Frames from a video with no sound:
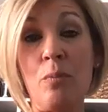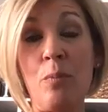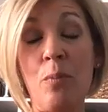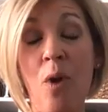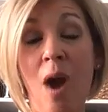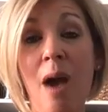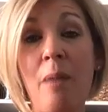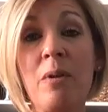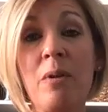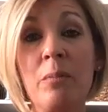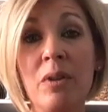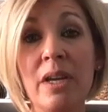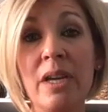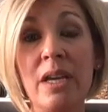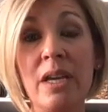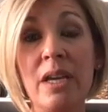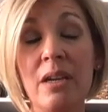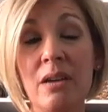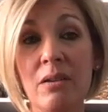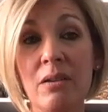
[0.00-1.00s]

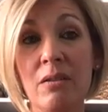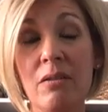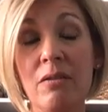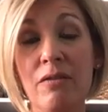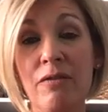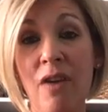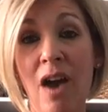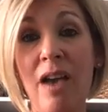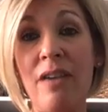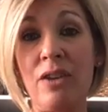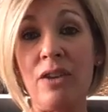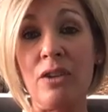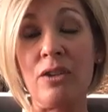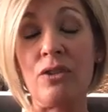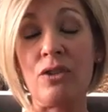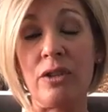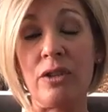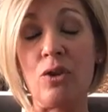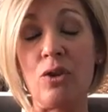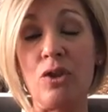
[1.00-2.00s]
probably 5
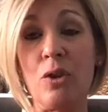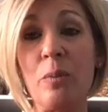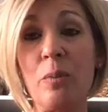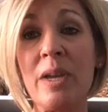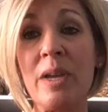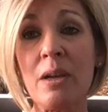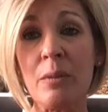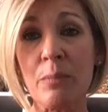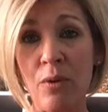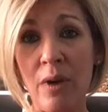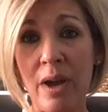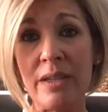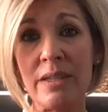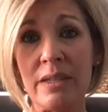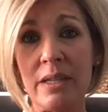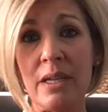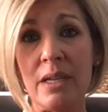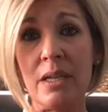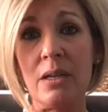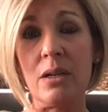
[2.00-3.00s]
years ago. So being
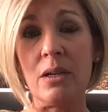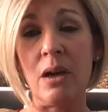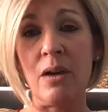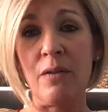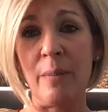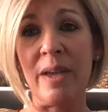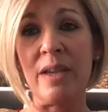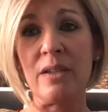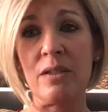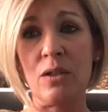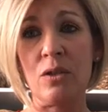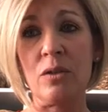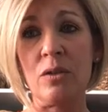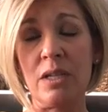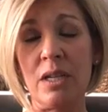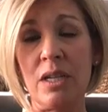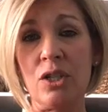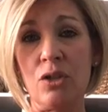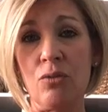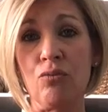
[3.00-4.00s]
president of my
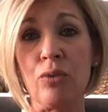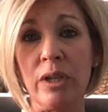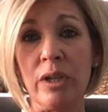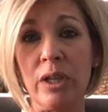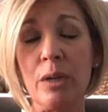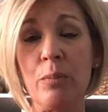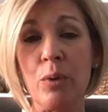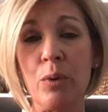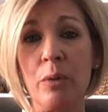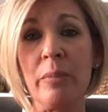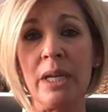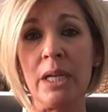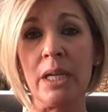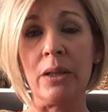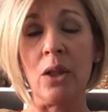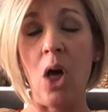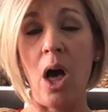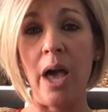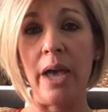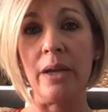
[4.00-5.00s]
association really put me in
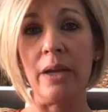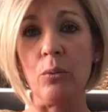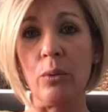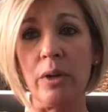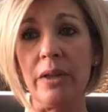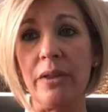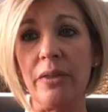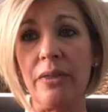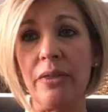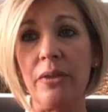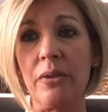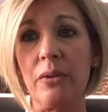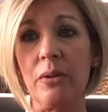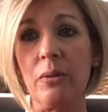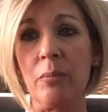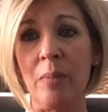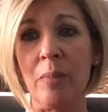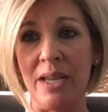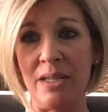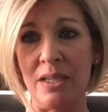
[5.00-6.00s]
line with
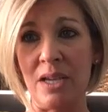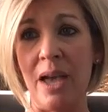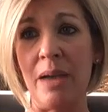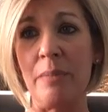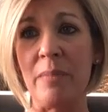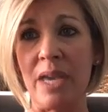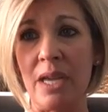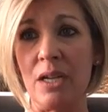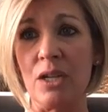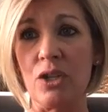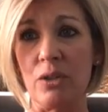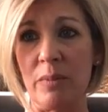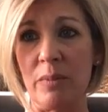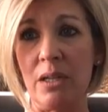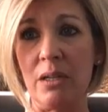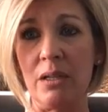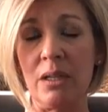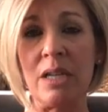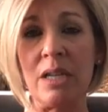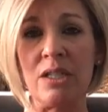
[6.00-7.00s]
my time
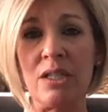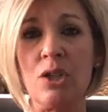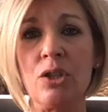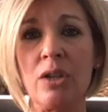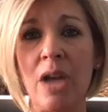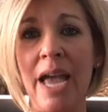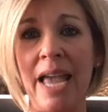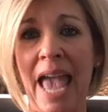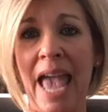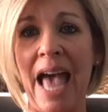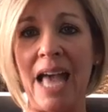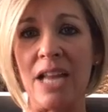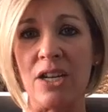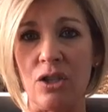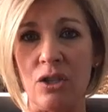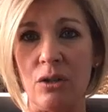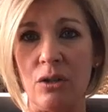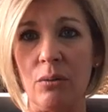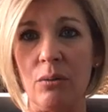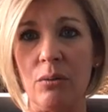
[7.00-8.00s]
management, because I had
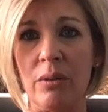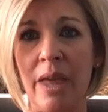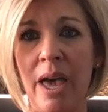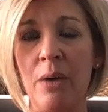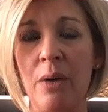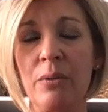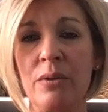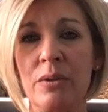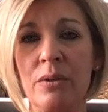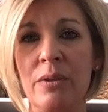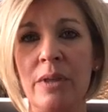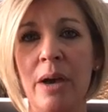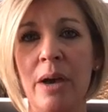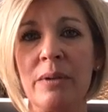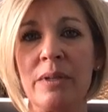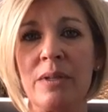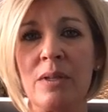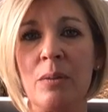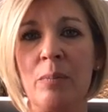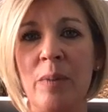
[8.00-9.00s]
to. That was
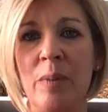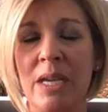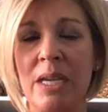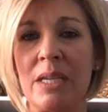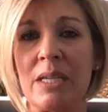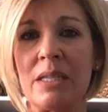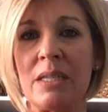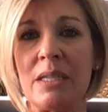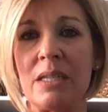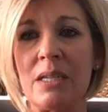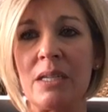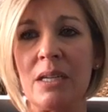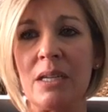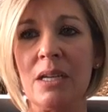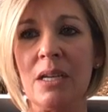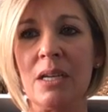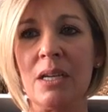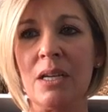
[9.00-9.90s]
the biggest